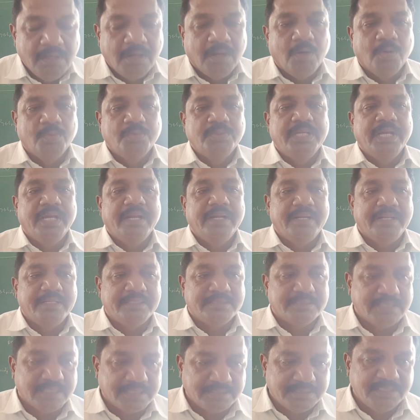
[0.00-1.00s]
how their
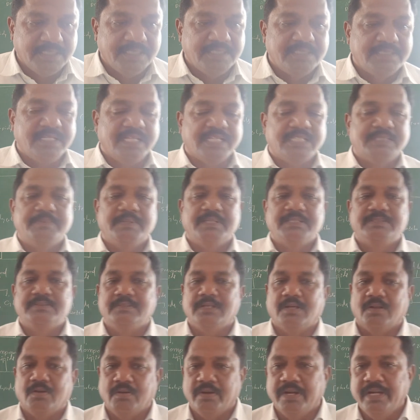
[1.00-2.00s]
destruction is takes place.
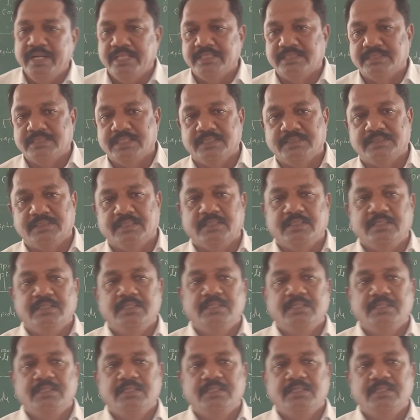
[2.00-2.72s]
We are already discussed.